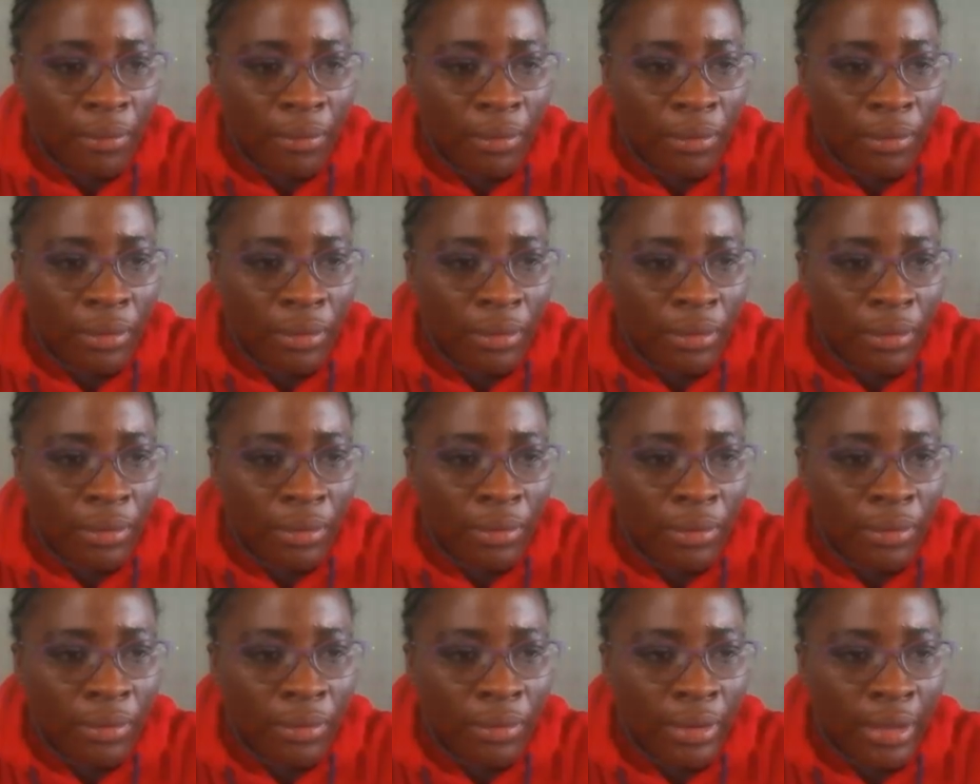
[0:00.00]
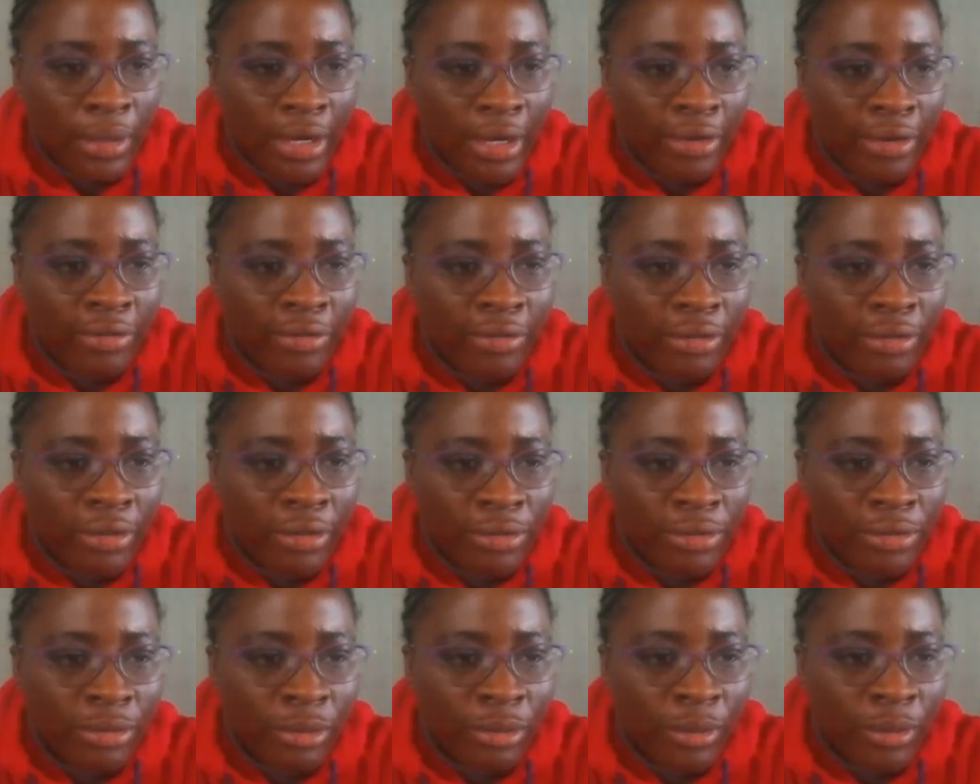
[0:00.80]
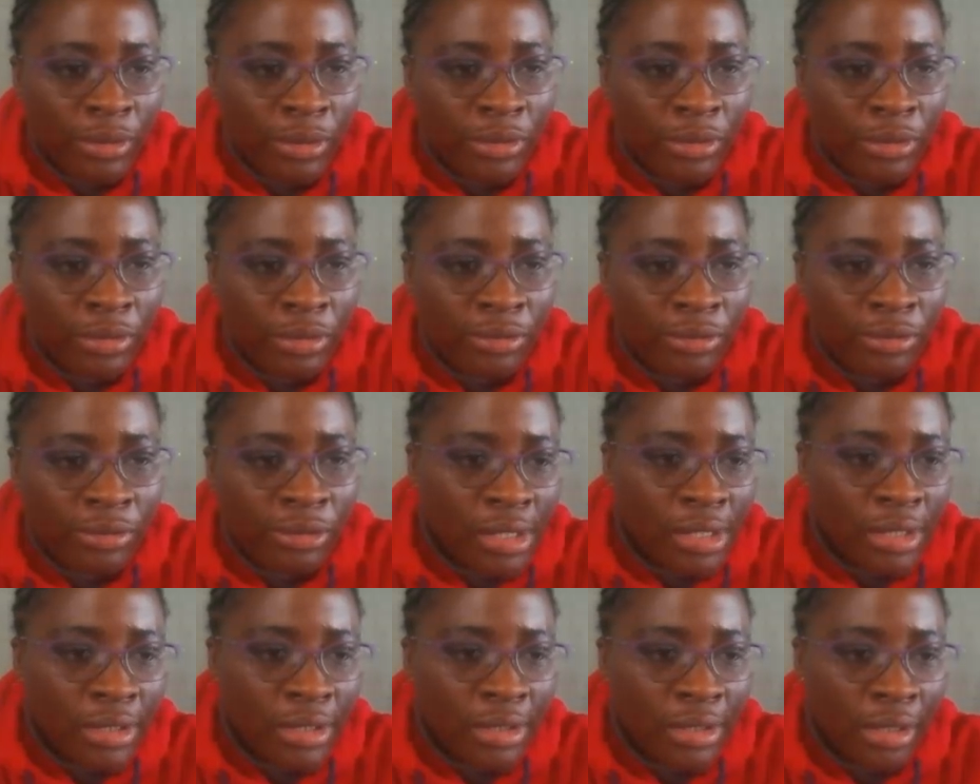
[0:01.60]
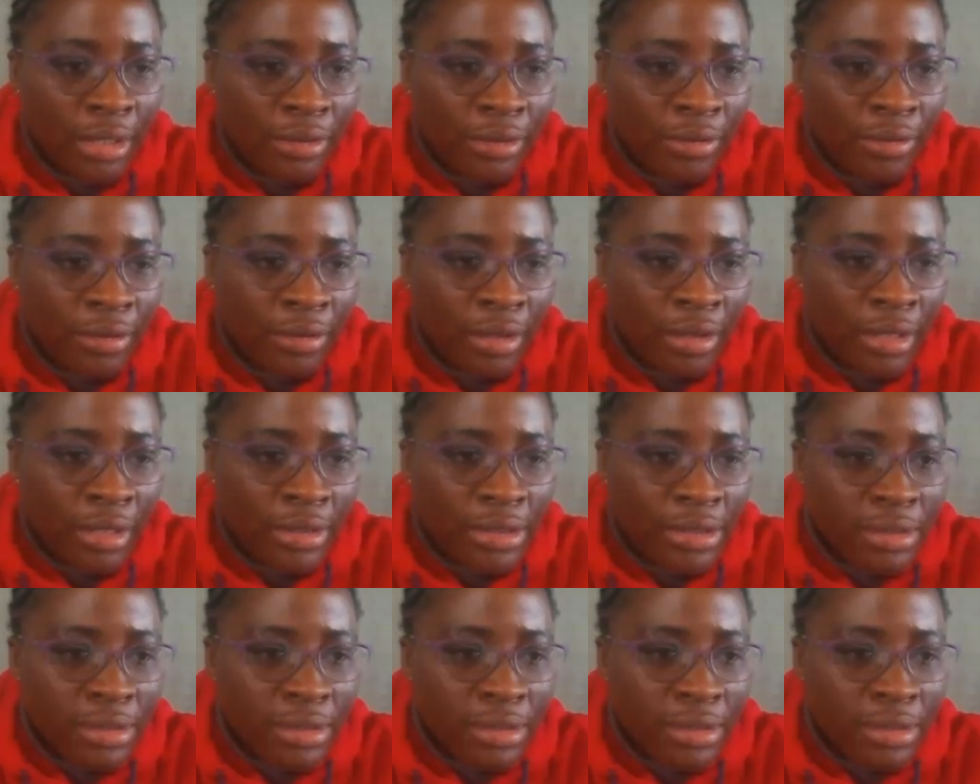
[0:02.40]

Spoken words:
you have, so if you do full screen you can do that.